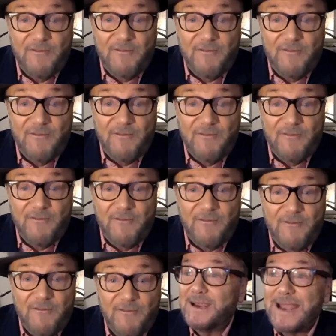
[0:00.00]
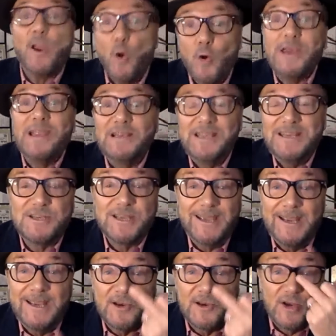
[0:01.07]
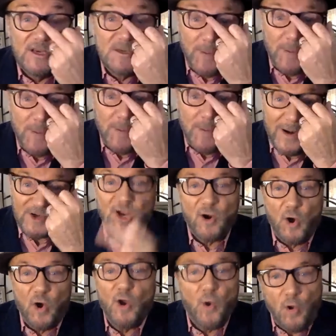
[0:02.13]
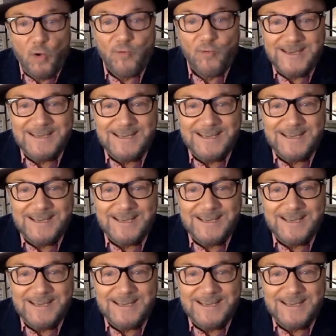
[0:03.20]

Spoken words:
public services can only lead to increased pressure